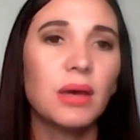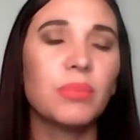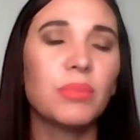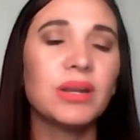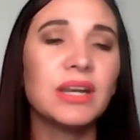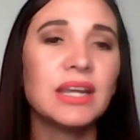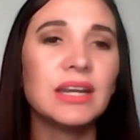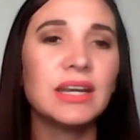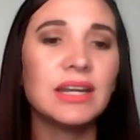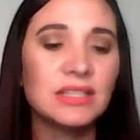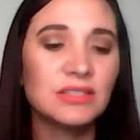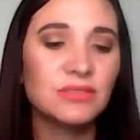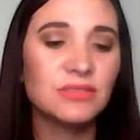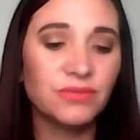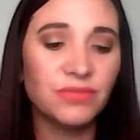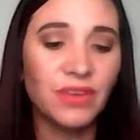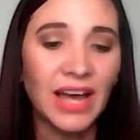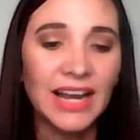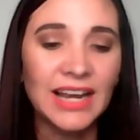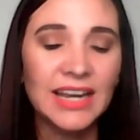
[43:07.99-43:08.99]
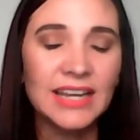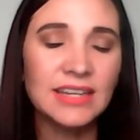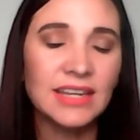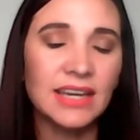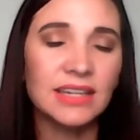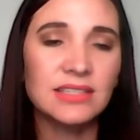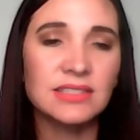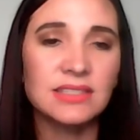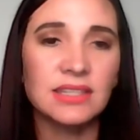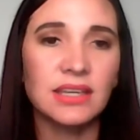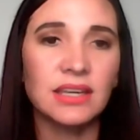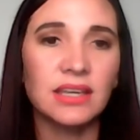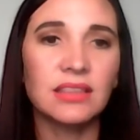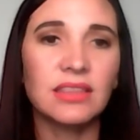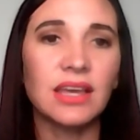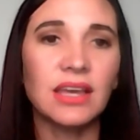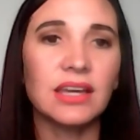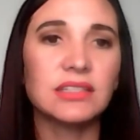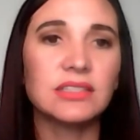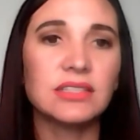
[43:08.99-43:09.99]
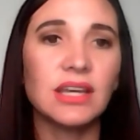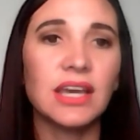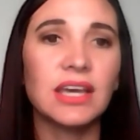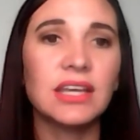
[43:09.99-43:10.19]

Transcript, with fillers: But it is validating that